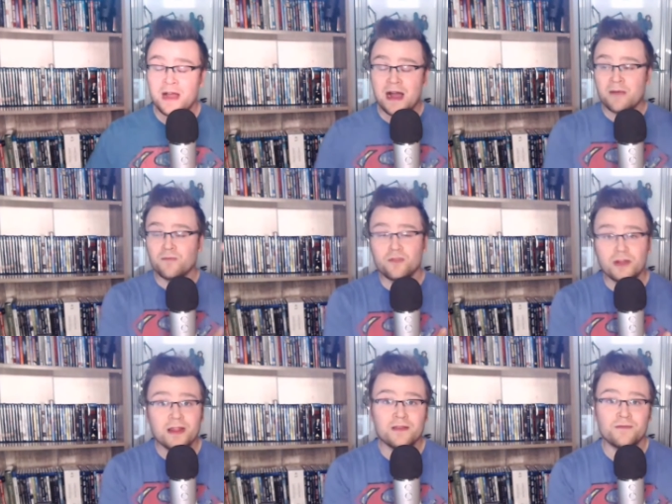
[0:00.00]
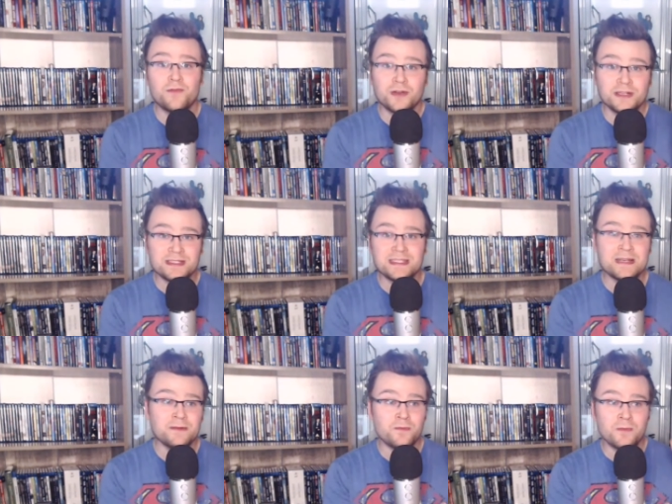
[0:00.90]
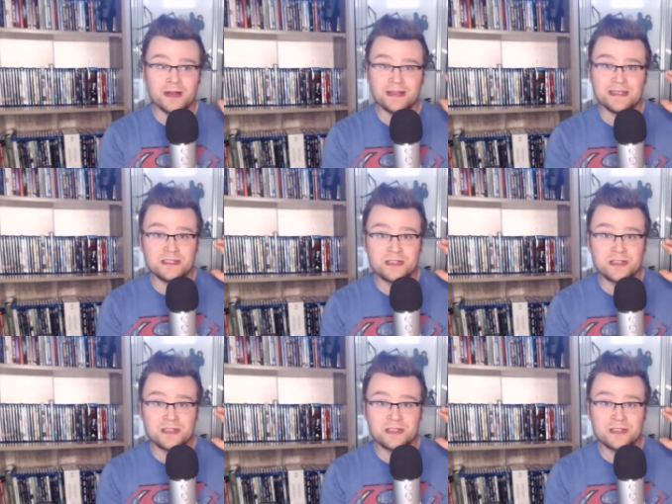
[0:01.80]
I'm really looking forward to seeing what he's